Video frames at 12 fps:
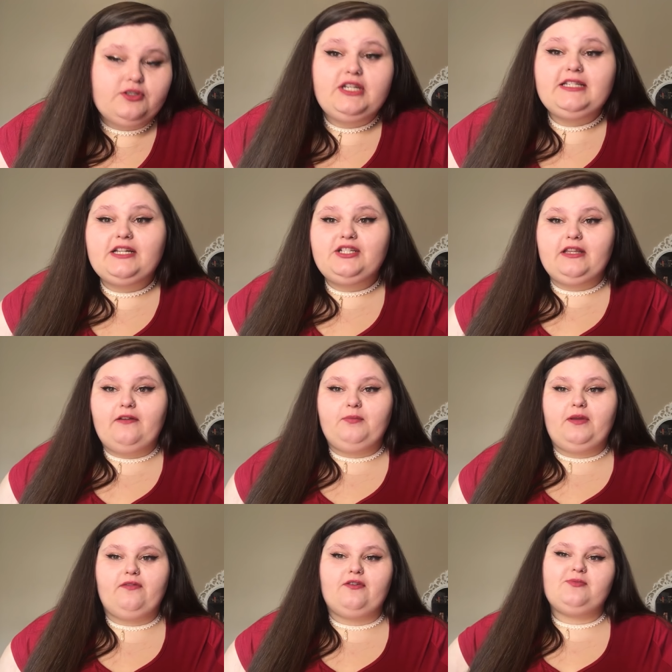She said she loved
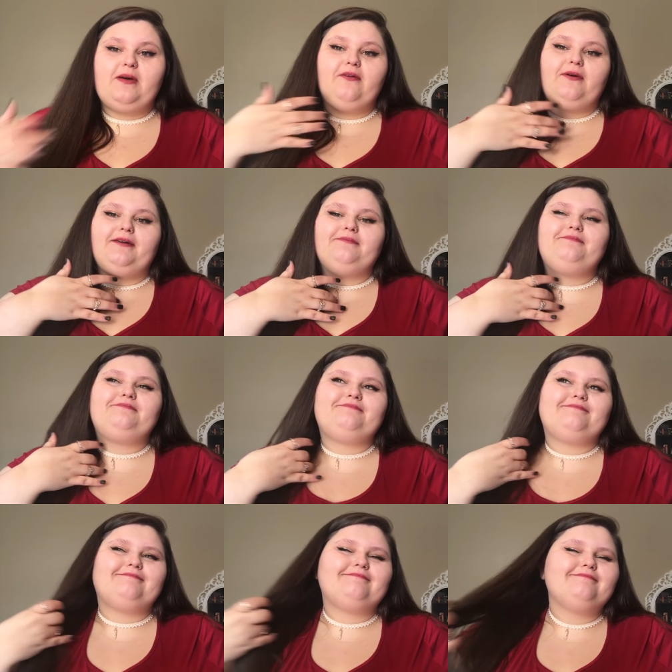me first, by the way.
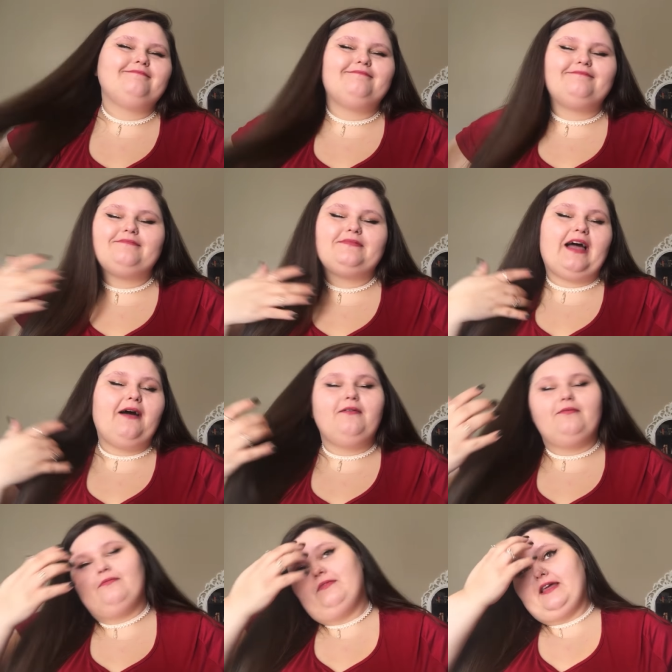That
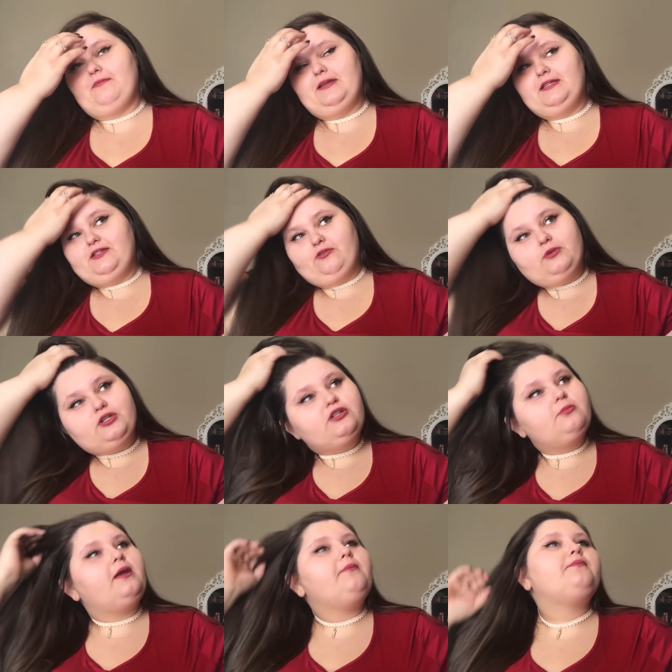like meant so much
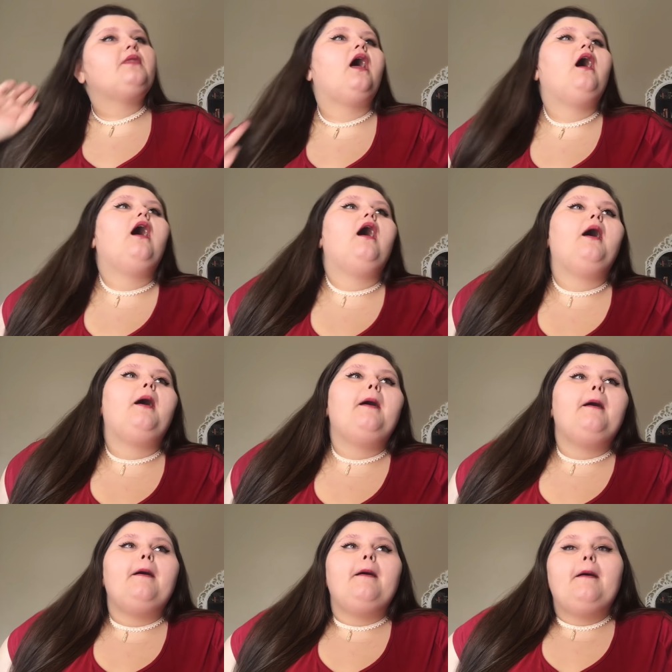to me.
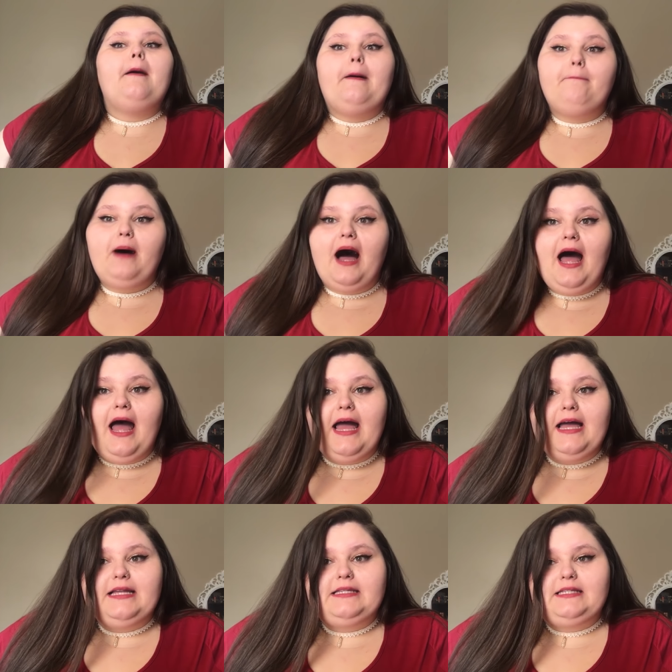
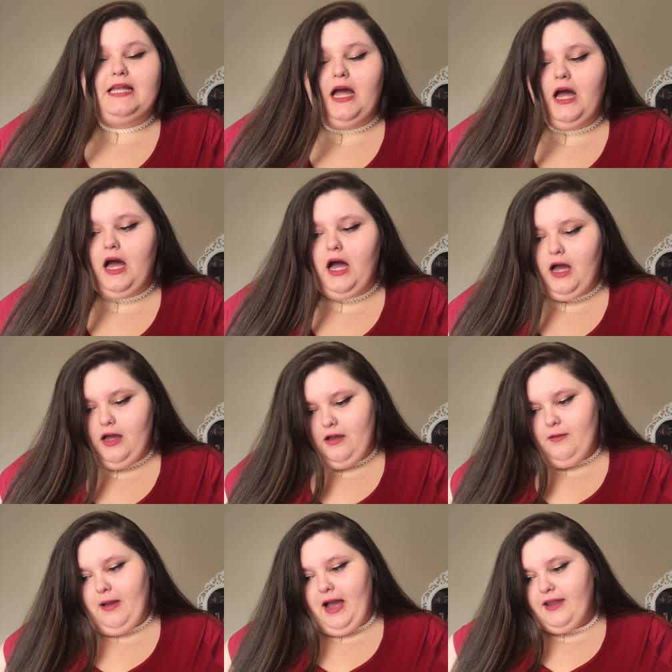But
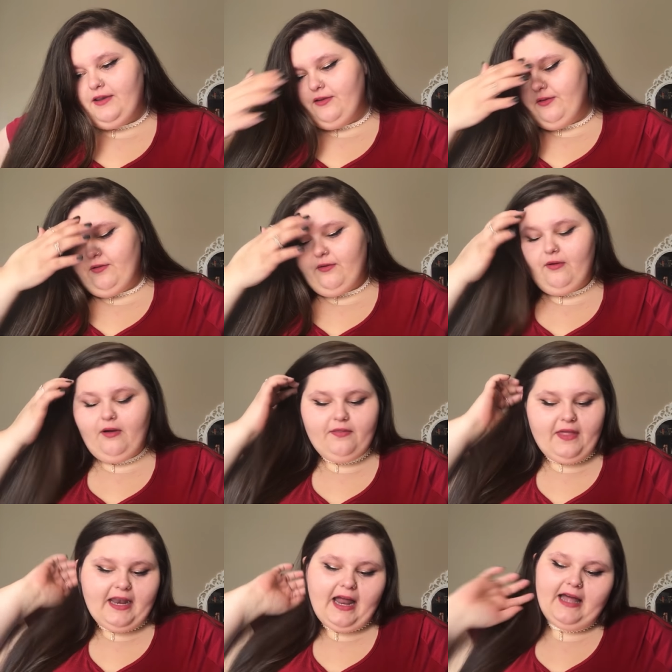um, I knew
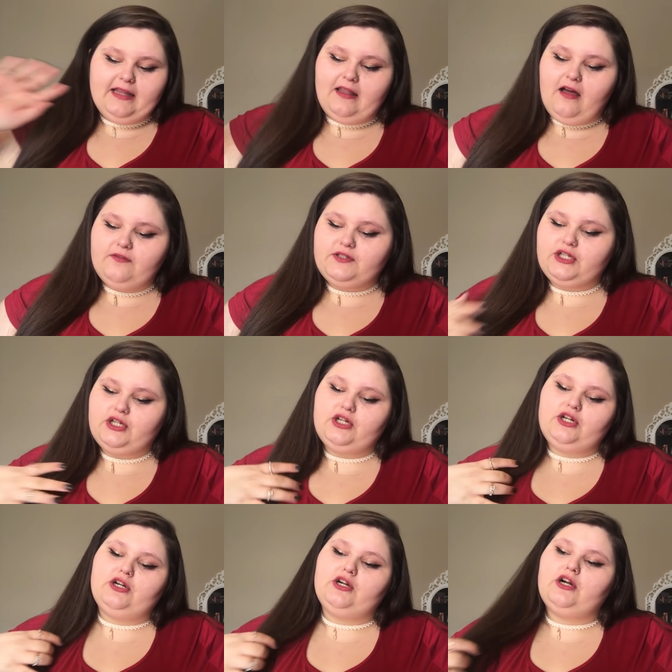that I loved
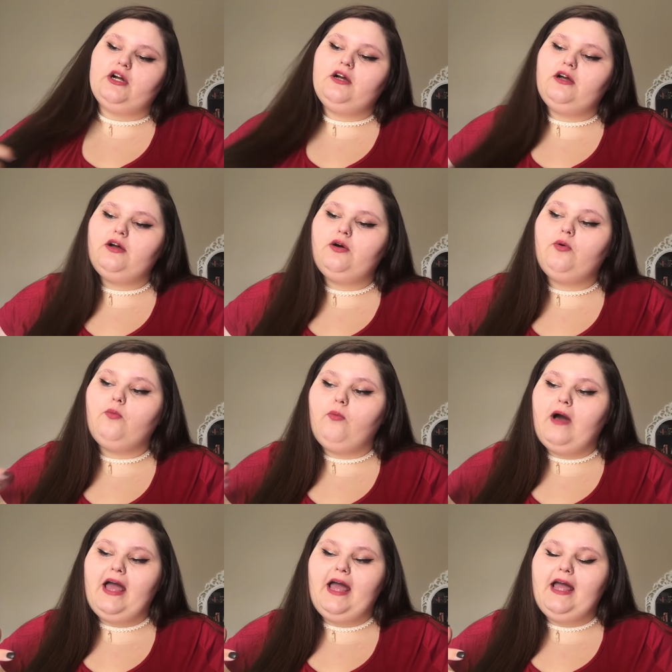her
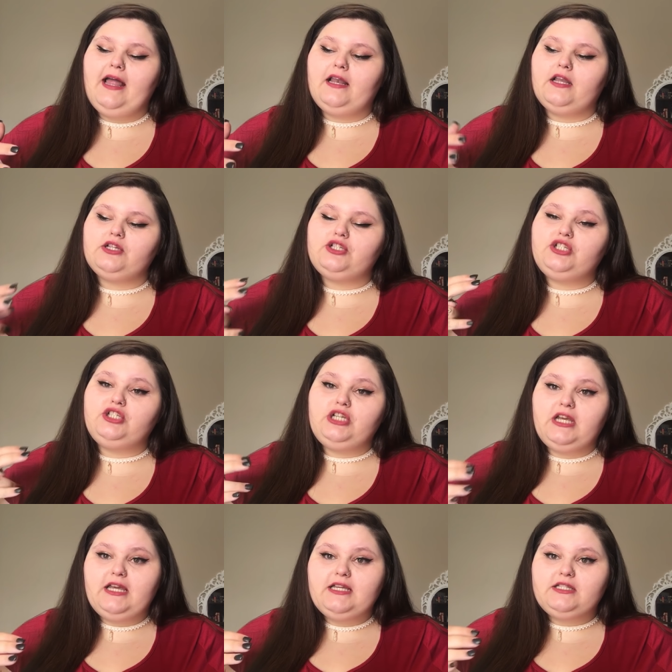when
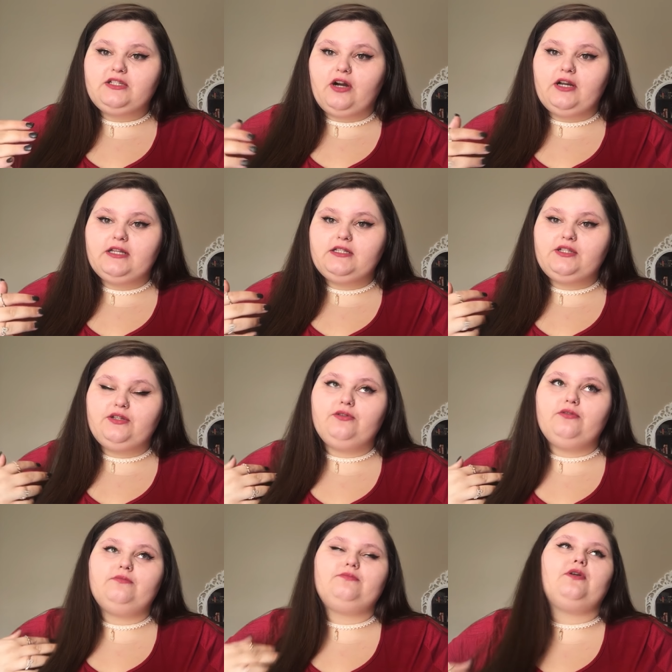she started
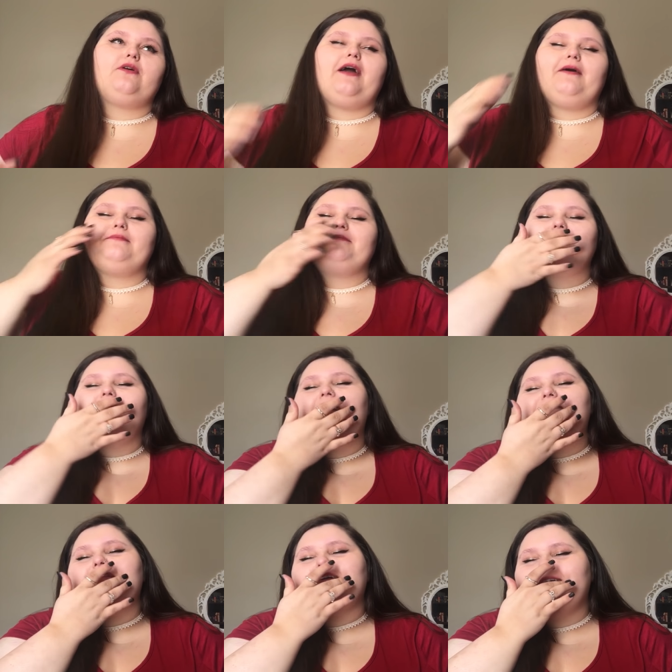to. Okay, I
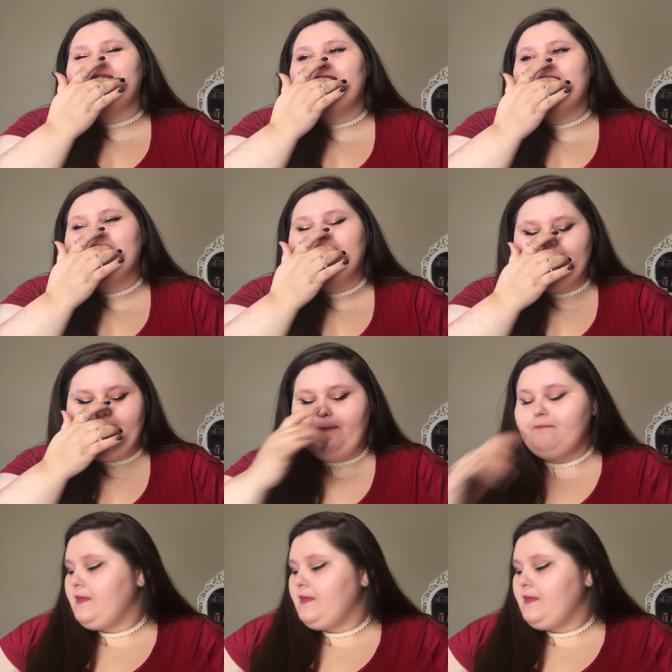feel like I can't. Okay.